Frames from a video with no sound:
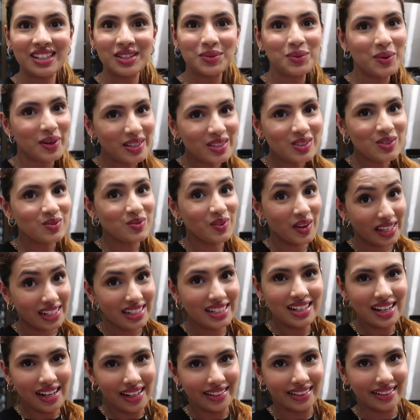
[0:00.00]
It was
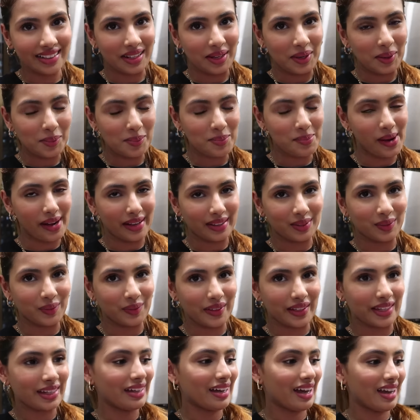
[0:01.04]
very khatta, by the
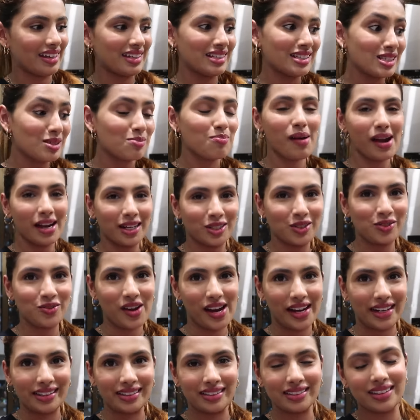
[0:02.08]
way, in spite of
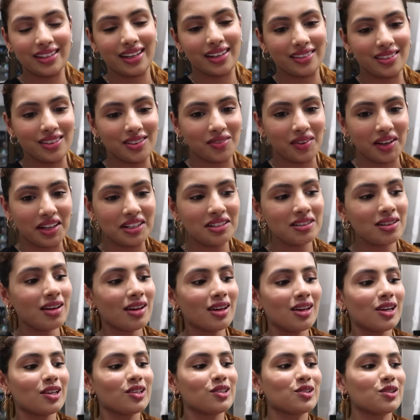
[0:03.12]
adding the other one.
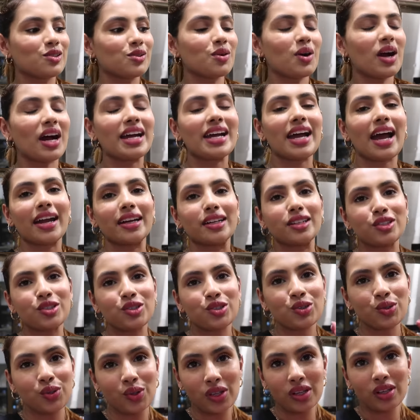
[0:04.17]
So I added
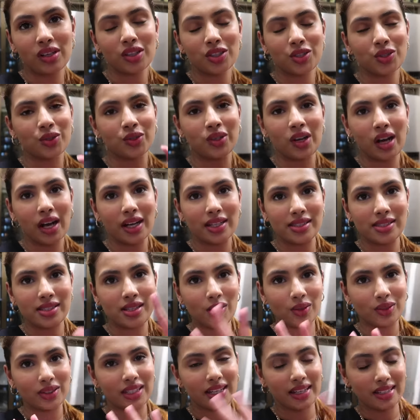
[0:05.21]
sugar. Sugar cuts
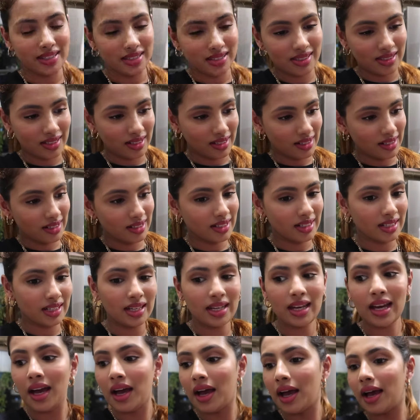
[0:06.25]
down the
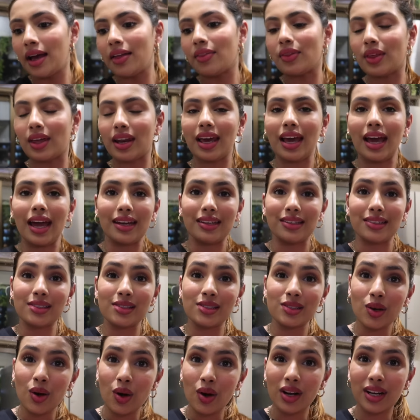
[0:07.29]
acidity. Then I added
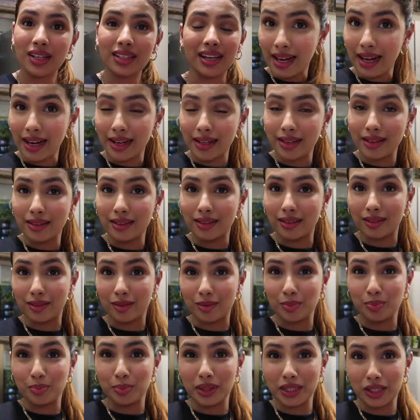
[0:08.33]
salt and
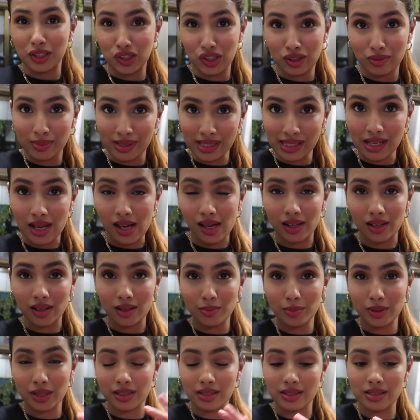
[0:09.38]
mirchi
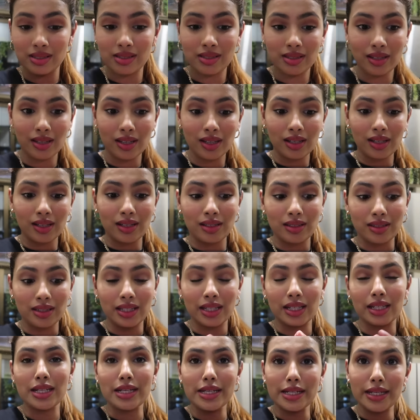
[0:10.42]
masala, because
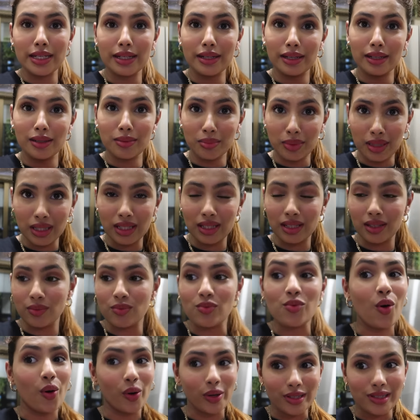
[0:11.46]
the Indian in
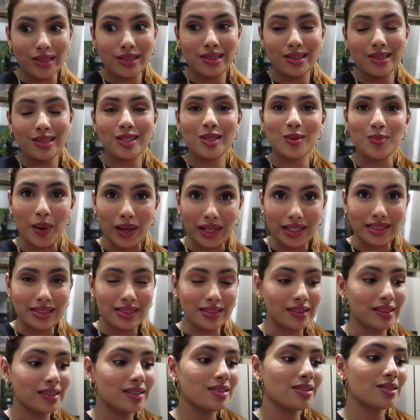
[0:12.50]
me wants
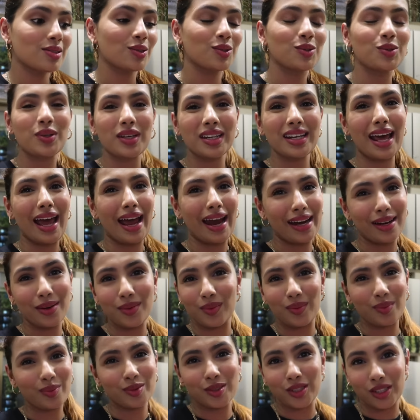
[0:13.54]
spices, so you can
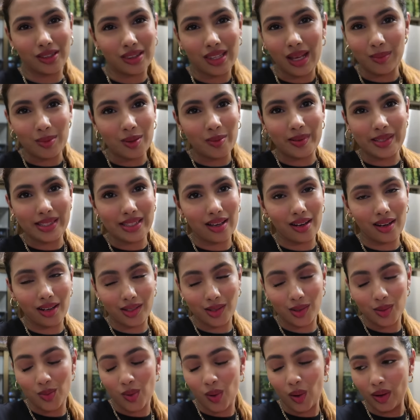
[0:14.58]
add jitna bhi
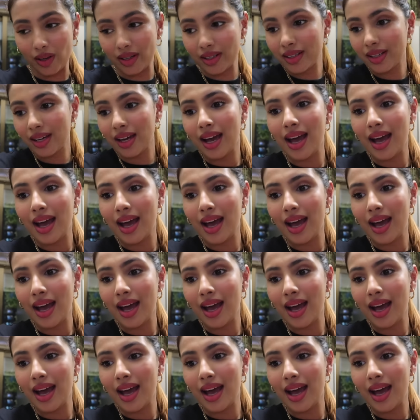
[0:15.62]
masala you want.